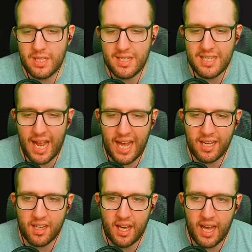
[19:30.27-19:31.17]

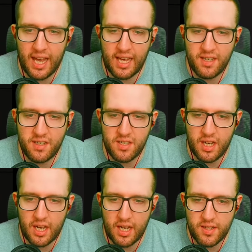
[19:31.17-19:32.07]
Stag and
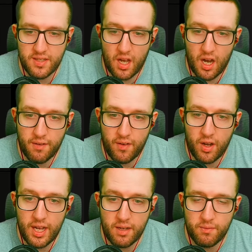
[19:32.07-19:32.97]

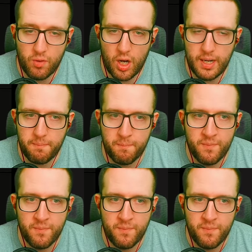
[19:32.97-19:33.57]
Starfire, right?